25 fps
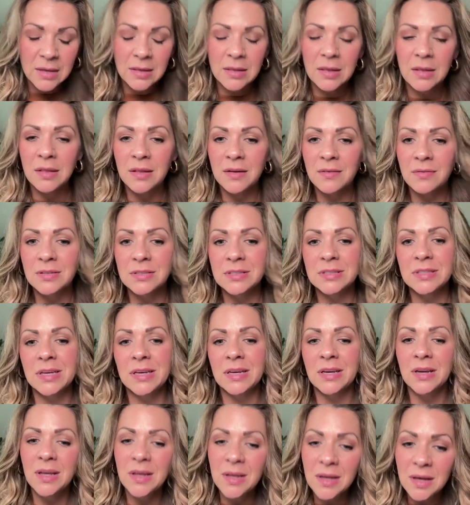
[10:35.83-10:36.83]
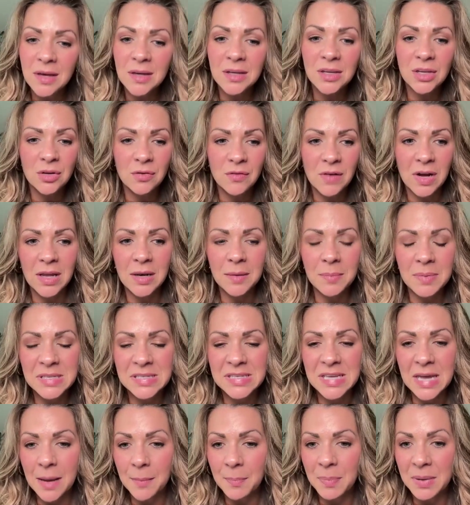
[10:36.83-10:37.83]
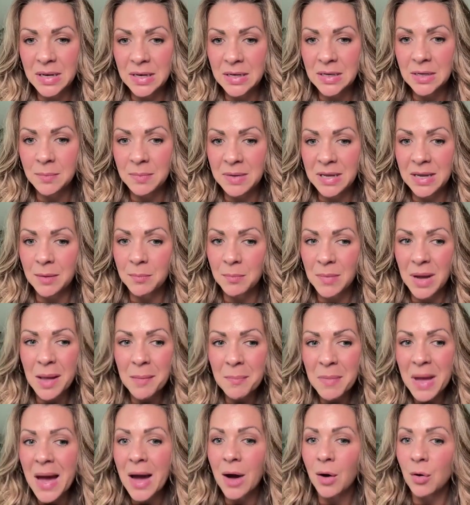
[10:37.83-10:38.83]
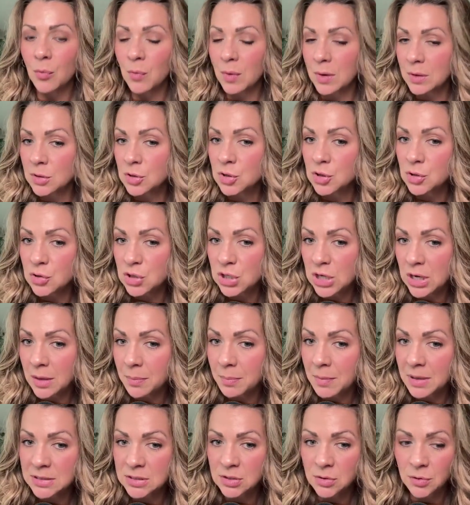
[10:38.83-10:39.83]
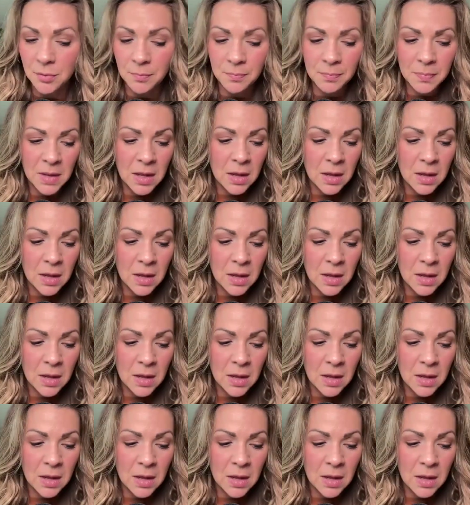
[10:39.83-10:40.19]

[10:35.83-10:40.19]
The liver's like, oh, you've kind of been tapping into me. I'm out. Why don't you check muscle?